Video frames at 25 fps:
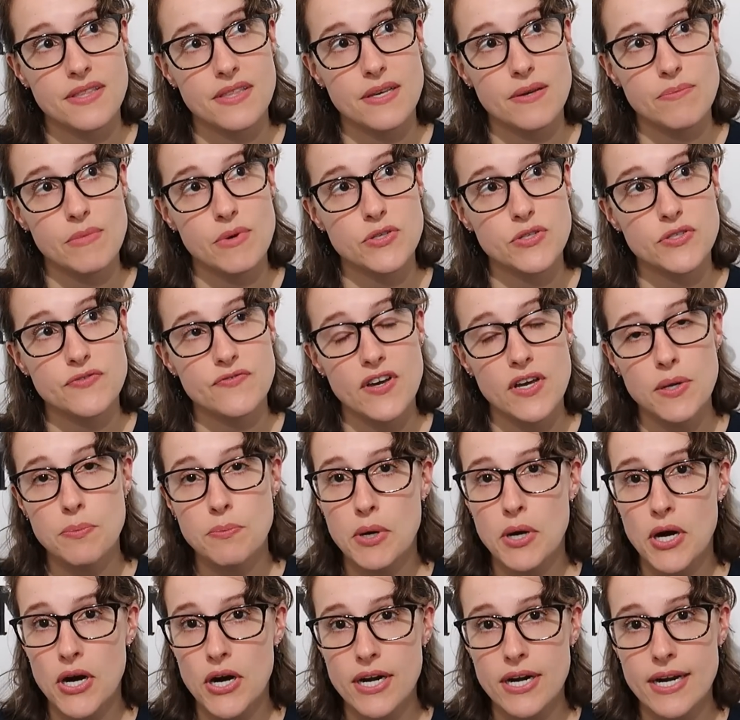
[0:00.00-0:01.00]
the most fun
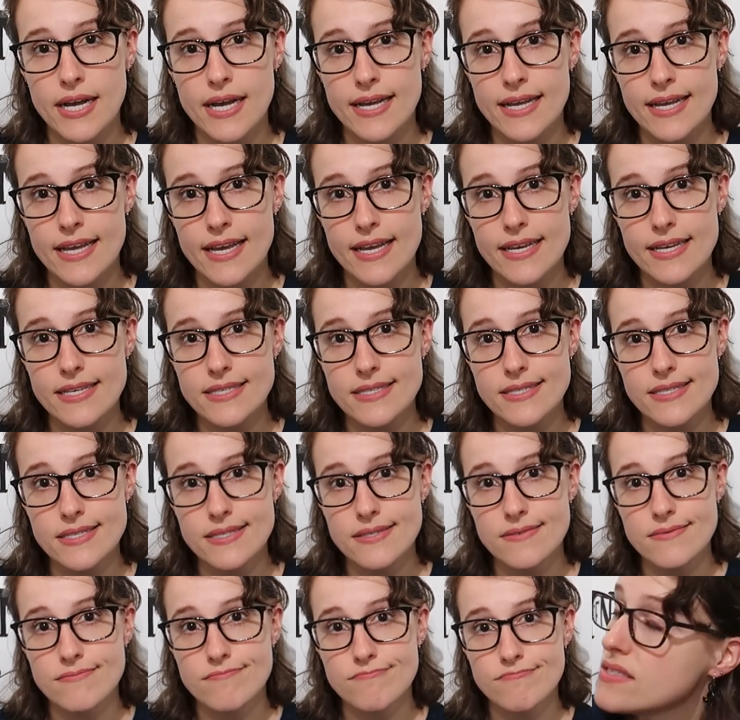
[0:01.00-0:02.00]
part, I
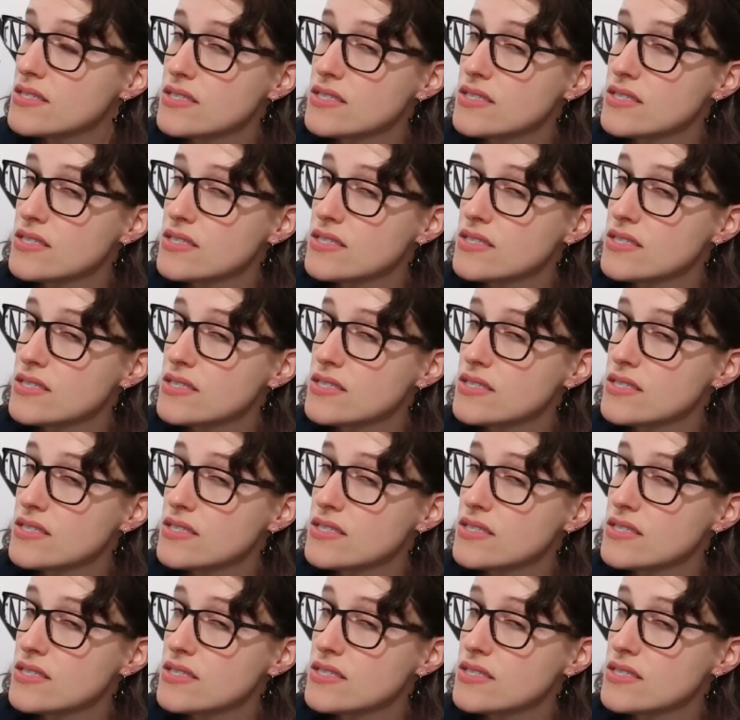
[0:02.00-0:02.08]
guess.